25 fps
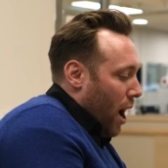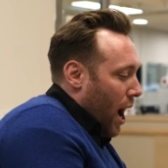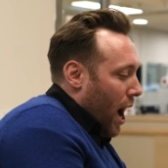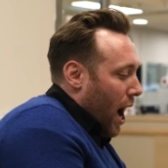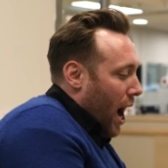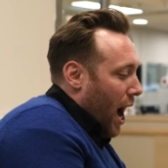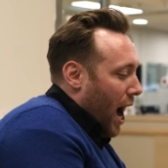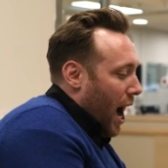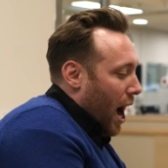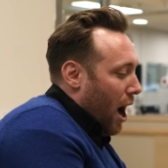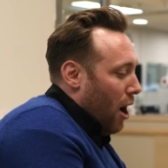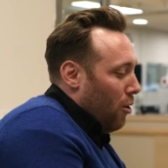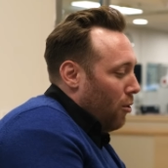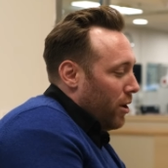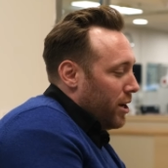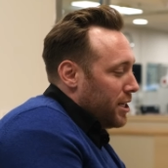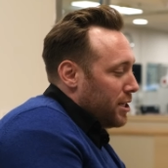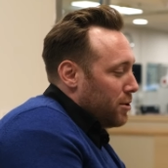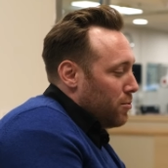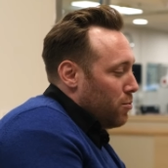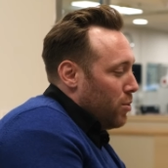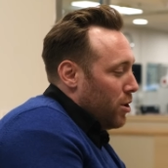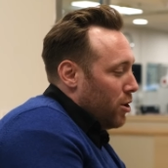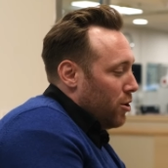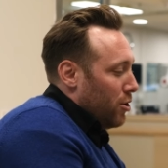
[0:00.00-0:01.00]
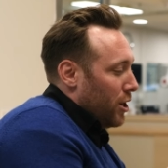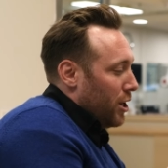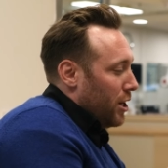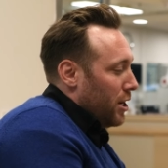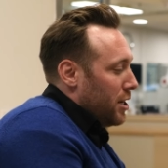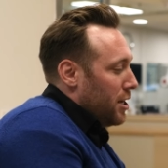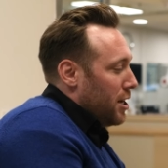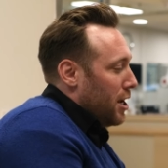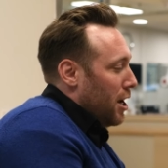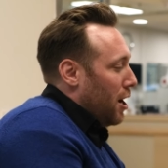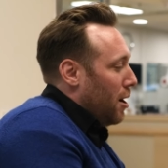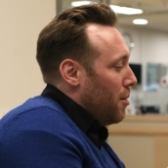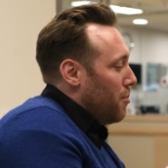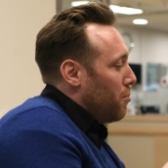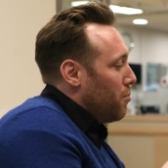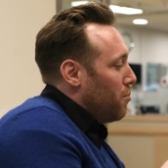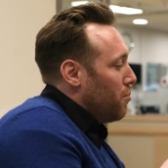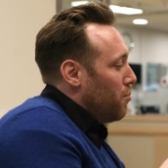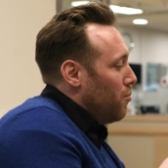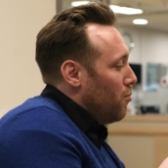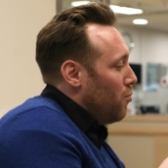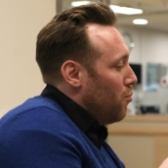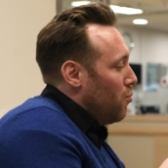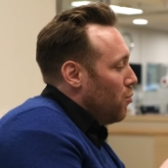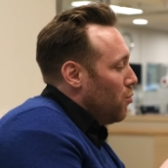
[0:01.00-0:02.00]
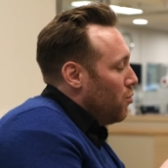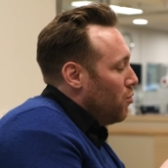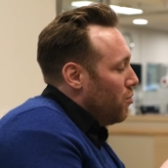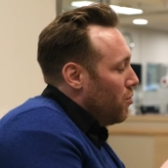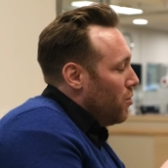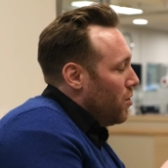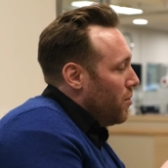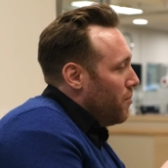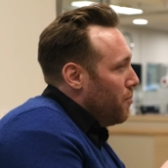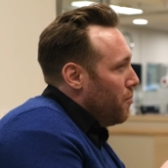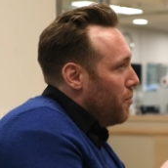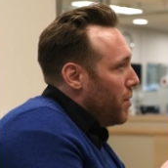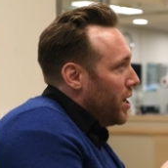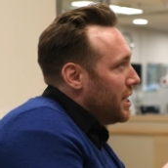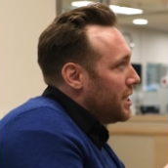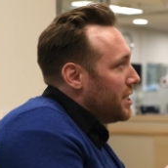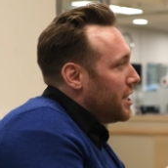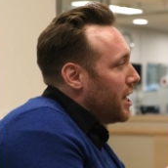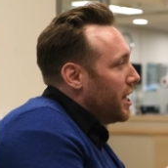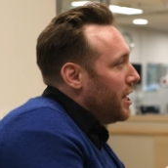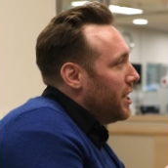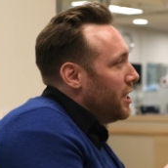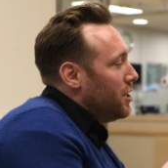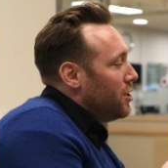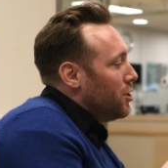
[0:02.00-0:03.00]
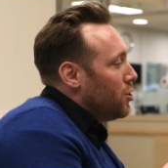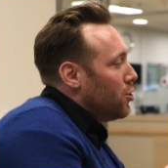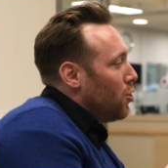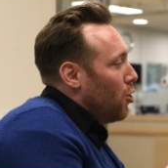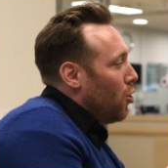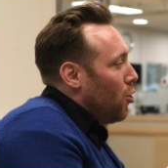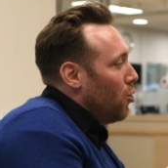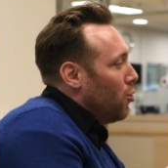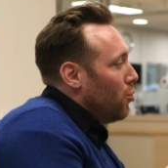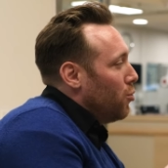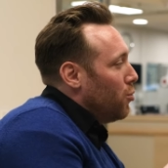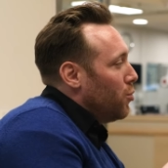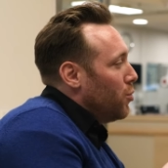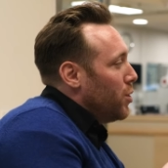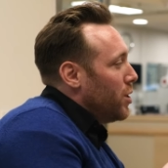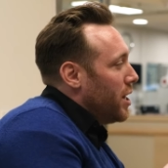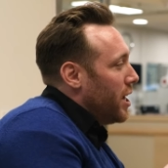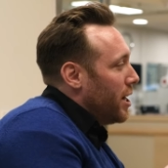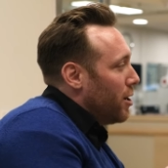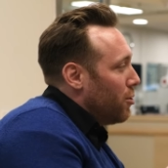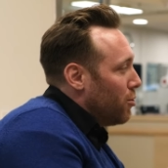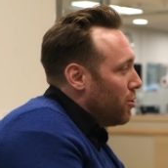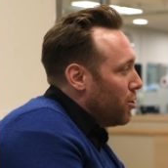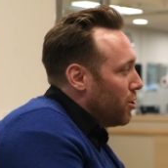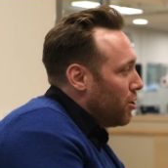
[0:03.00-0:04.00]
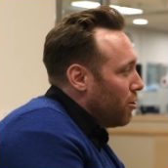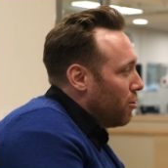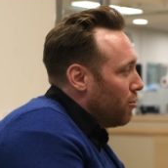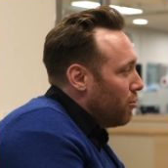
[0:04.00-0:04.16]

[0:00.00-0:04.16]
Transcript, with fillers: How has America not maintained its own narrative.